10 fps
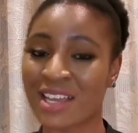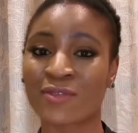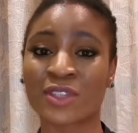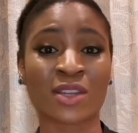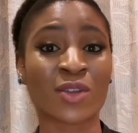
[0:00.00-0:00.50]

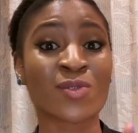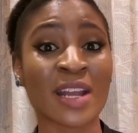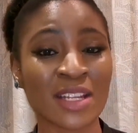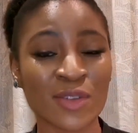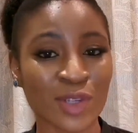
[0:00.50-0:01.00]
if it's
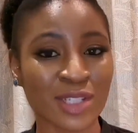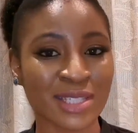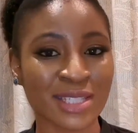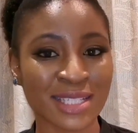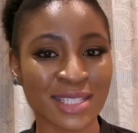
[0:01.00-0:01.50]
great for your
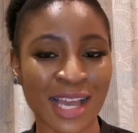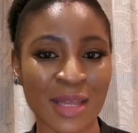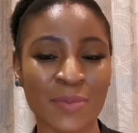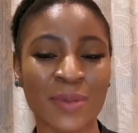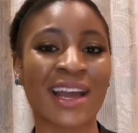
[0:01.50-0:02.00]
skin
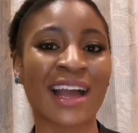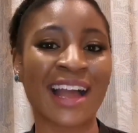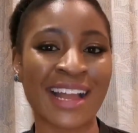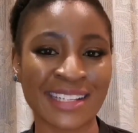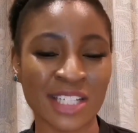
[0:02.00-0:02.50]
type
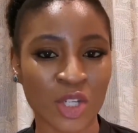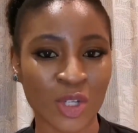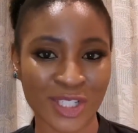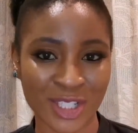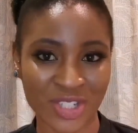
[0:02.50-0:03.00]
and
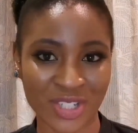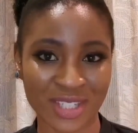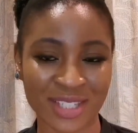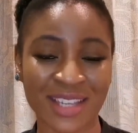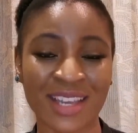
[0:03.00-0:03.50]
conditions,